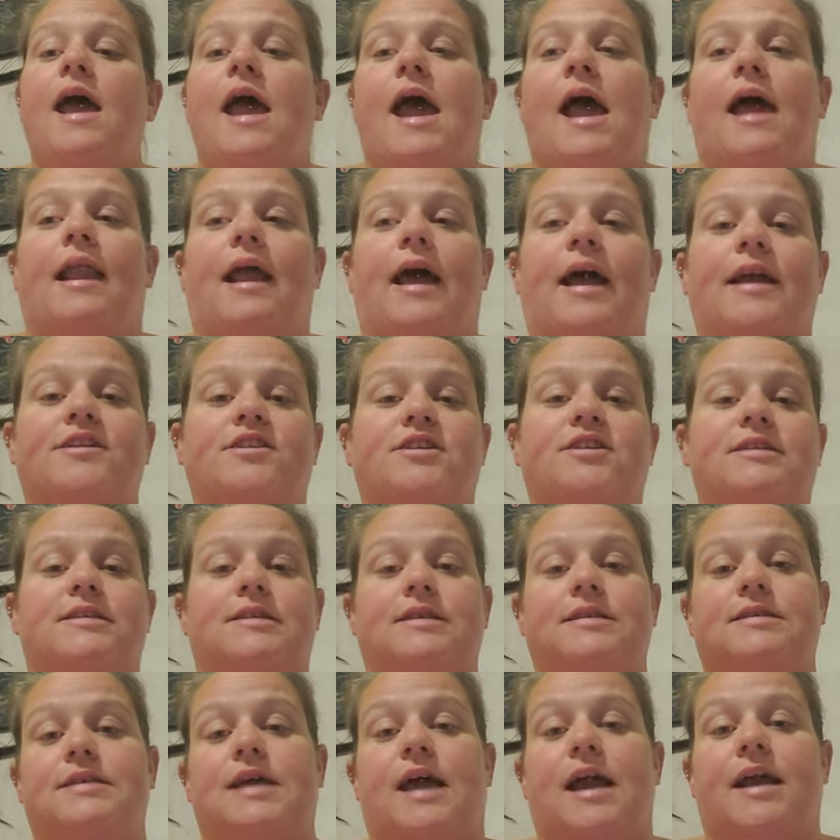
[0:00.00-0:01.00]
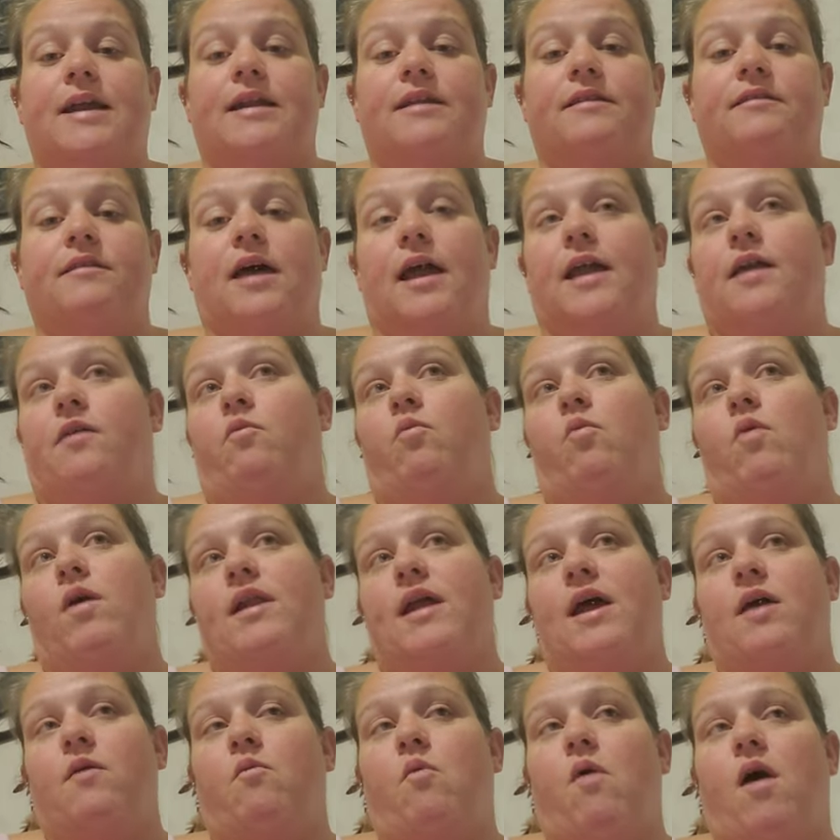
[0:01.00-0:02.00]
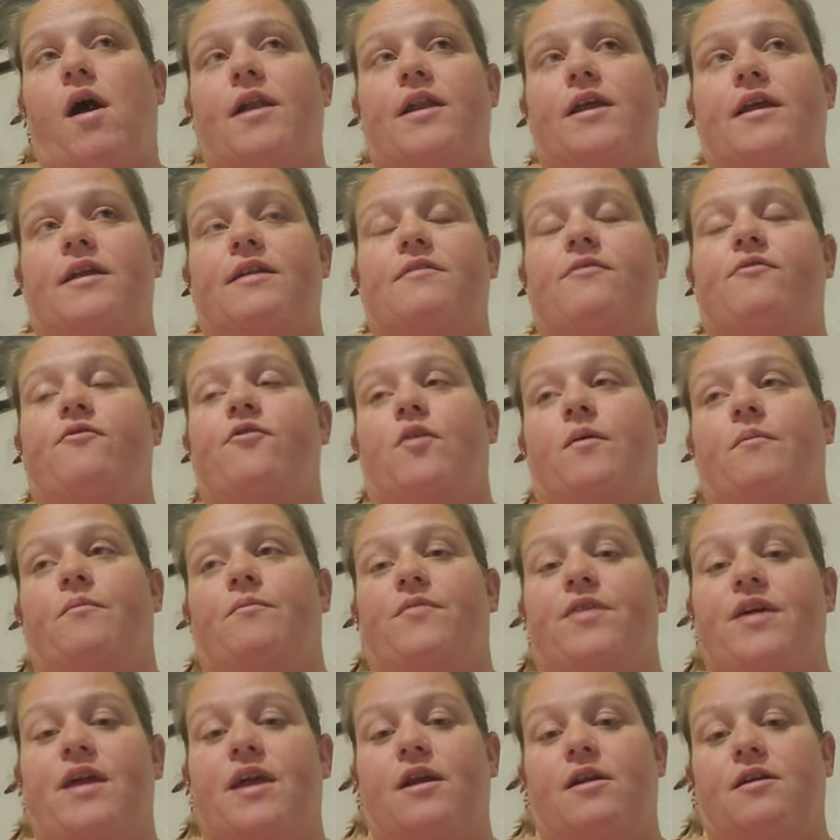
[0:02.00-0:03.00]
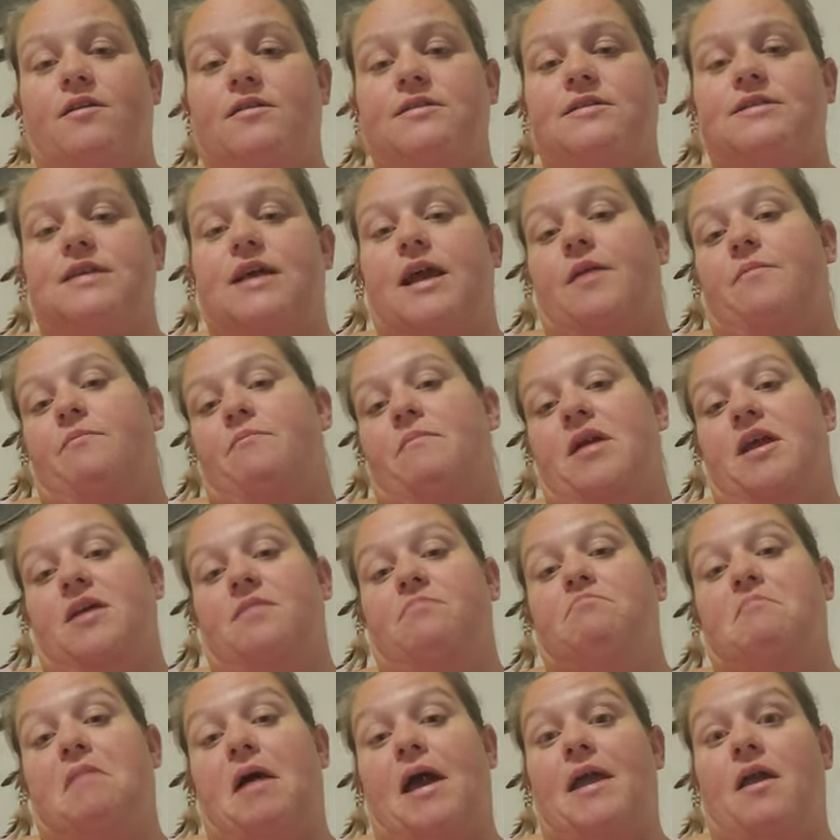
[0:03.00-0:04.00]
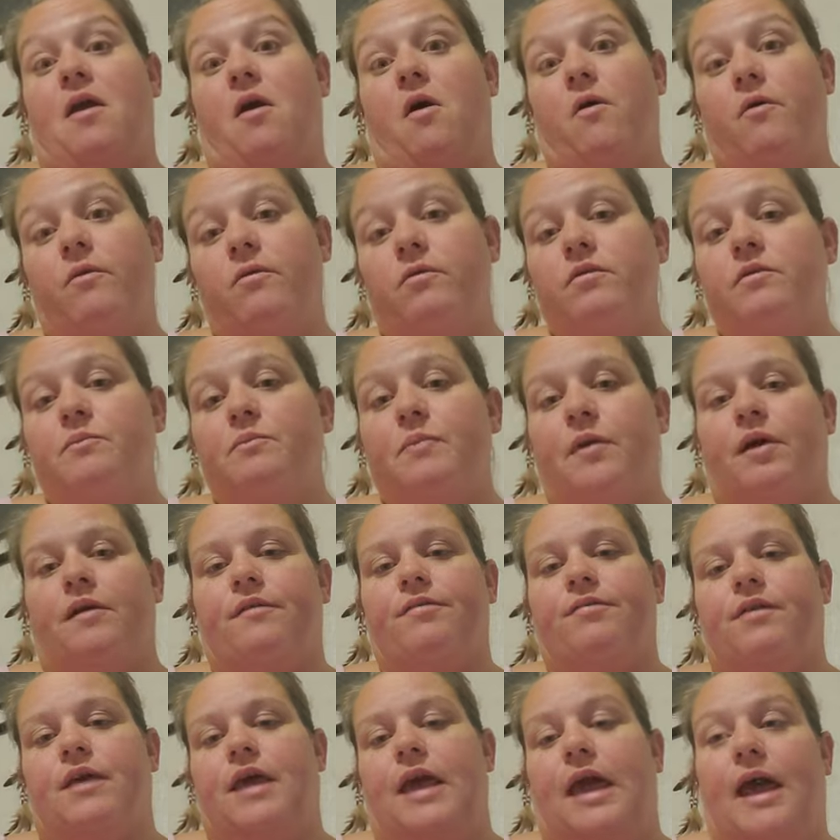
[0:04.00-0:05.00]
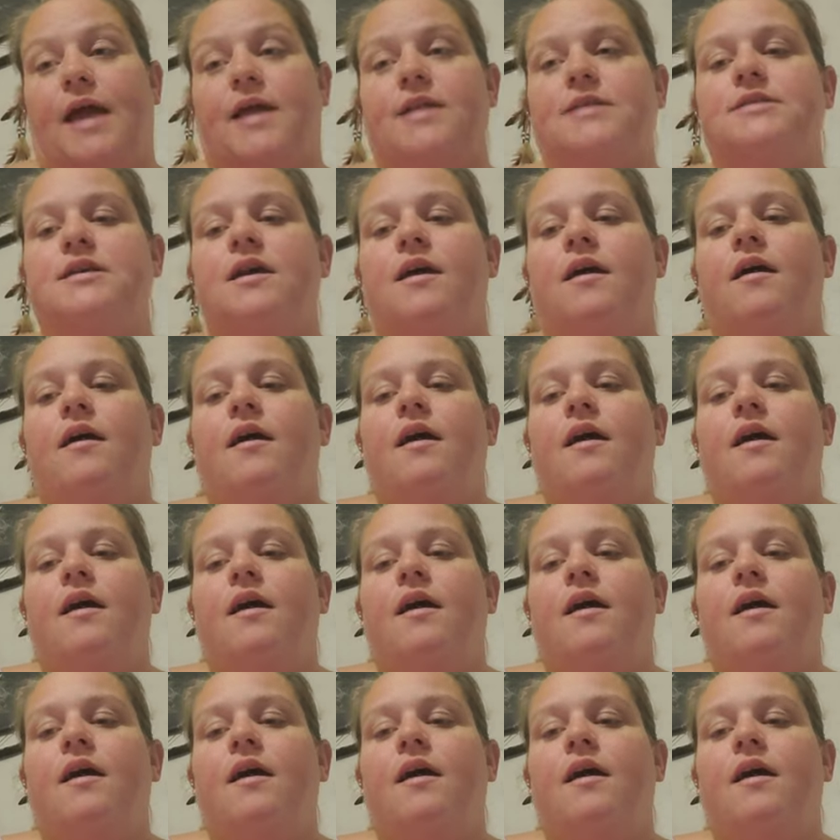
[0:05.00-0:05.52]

And I just decided like what I wanted from theirs and made my own birth kit.